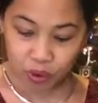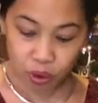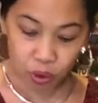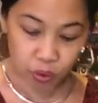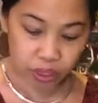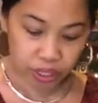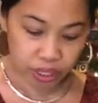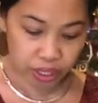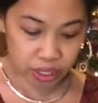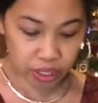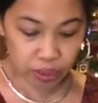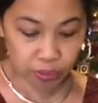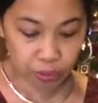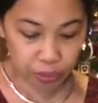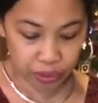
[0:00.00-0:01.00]
oil
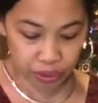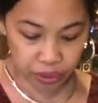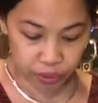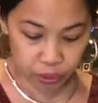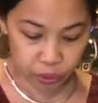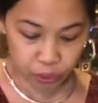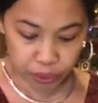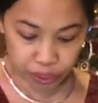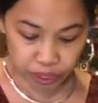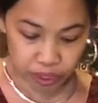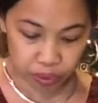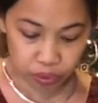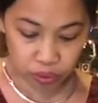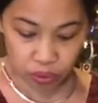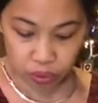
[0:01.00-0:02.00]
here for the
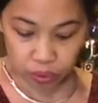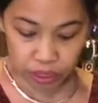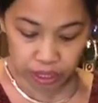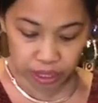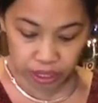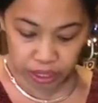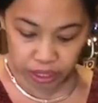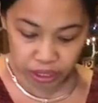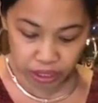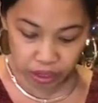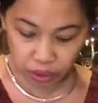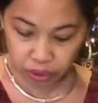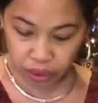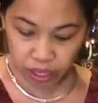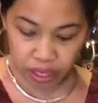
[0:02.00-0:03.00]
coconut oil. That is
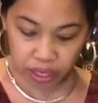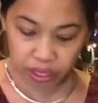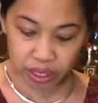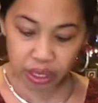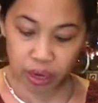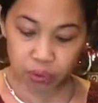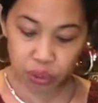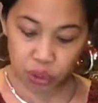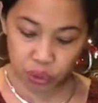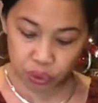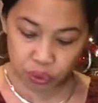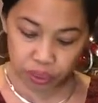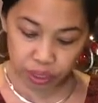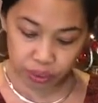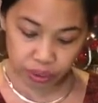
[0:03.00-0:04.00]
the organic I was
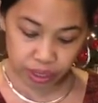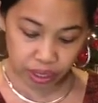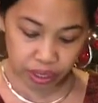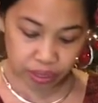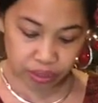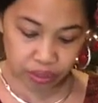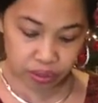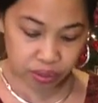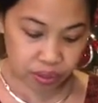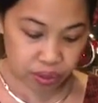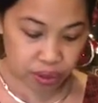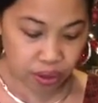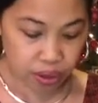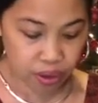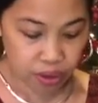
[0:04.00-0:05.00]
showing you guys.
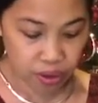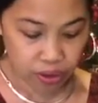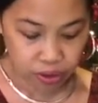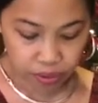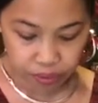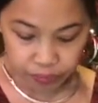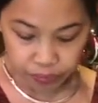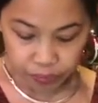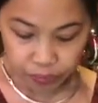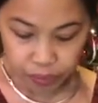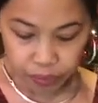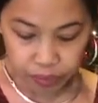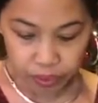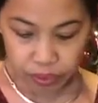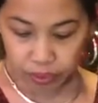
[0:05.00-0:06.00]

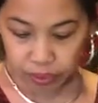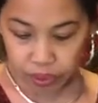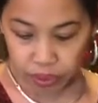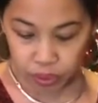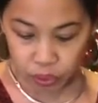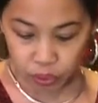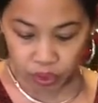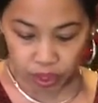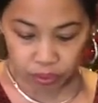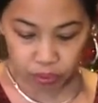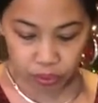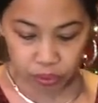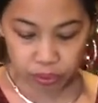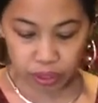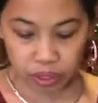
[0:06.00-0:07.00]
So this is what I'm
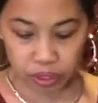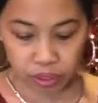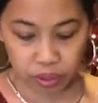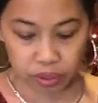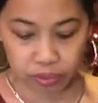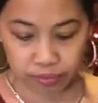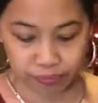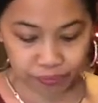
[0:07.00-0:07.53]
doing.